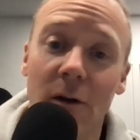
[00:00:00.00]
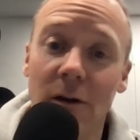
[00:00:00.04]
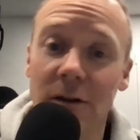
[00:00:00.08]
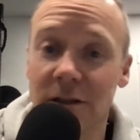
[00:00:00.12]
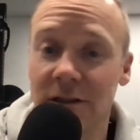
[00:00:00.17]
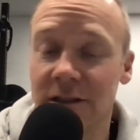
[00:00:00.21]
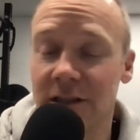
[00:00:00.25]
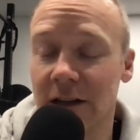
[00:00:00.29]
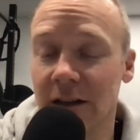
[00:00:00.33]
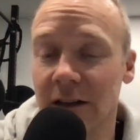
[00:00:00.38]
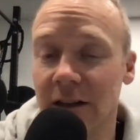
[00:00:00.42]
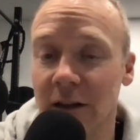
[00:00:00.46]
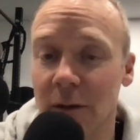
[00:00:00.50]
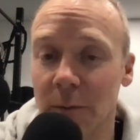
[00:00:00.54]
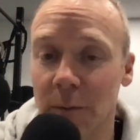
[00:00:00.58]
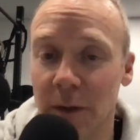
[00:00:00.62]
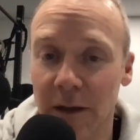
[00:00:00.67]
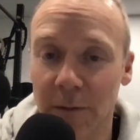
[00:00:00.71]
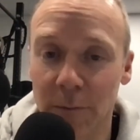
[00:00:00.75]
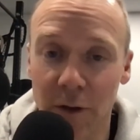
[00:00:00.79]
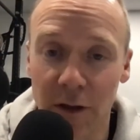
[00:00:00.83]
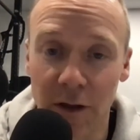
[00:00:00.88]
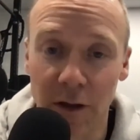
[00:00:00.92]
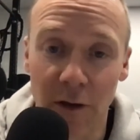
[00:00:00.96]
You said a little
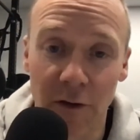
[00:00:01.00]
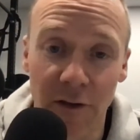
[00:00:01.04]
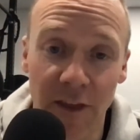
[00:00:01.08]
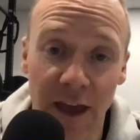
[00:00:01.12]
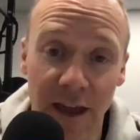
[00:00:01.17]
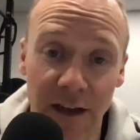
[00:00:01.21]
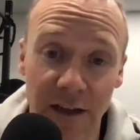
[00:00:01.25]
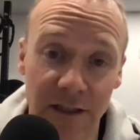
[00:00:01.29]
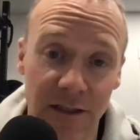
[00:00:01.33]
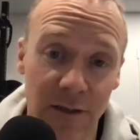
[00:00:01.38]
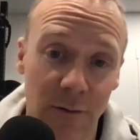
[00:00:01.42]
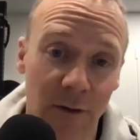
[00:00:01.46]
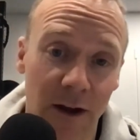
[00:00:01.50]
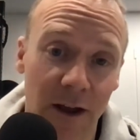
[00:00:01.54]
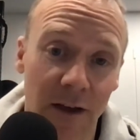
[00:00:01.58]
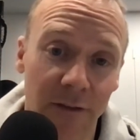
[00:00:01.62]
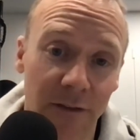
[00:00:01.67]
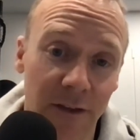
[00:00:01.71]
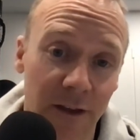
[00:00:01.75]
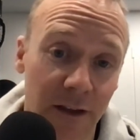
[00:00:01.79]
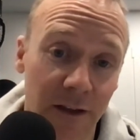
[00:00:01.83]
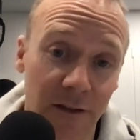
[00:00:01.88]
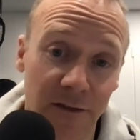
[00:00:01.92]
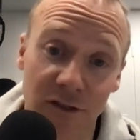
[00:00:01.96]
bit below that is around
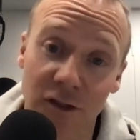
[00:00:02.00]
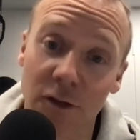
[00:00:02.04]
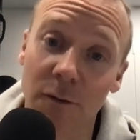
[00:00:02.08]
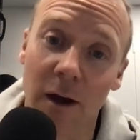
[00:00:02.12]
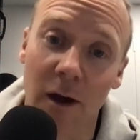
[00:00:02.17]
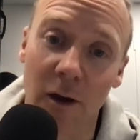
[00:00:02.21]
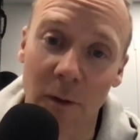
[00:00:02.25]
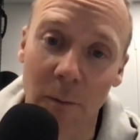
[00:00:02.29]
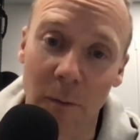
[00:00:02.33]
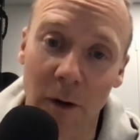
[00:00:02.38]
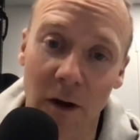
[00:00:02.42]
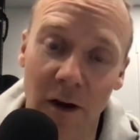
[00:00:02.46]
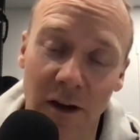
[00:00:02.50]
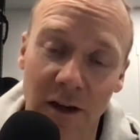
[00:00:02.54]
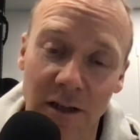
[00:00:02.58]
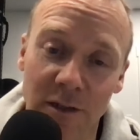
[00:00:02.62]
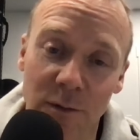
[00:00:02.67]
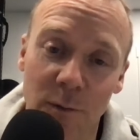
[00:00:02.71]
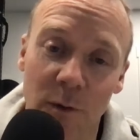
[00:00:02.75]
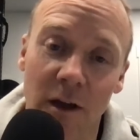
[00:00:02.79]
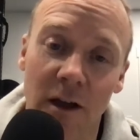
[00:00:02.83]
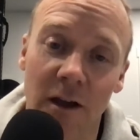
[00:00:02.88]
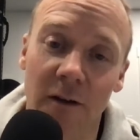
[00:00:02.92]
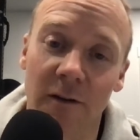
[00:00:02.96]
the 2-hour mark as
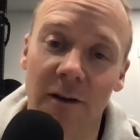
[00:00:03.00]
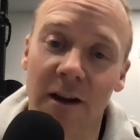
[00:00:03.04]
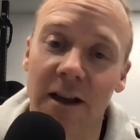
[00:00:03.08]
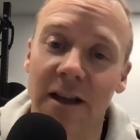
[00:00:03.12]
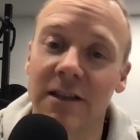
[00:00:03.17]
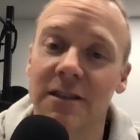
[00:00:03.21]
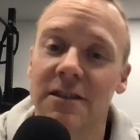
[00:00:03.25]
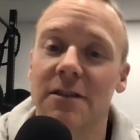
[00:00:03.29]
well, right?